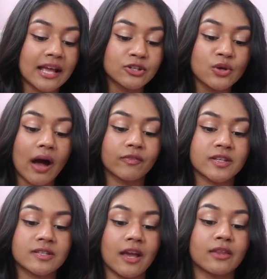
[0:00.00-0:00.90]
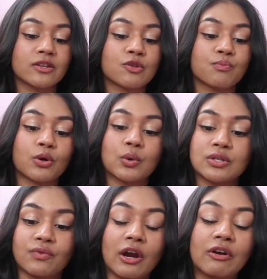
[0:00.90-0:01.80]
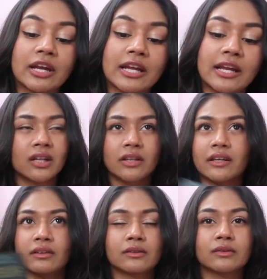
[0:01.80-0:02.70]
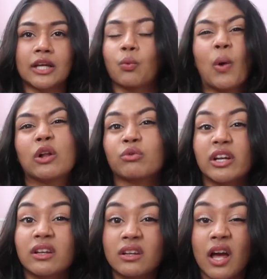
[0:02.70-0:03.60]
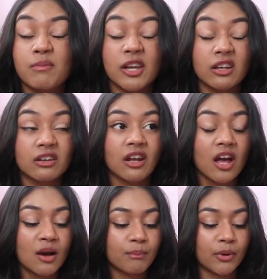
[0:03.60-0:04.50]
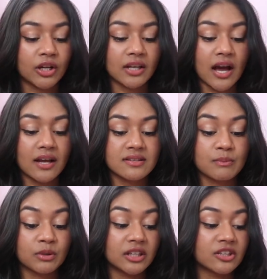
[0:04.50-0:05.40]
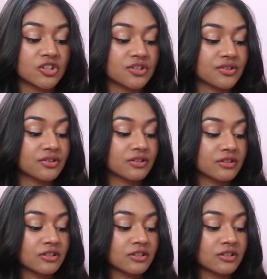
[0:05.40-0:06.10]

I do have to say this book was very like well written, I mean, but I simply just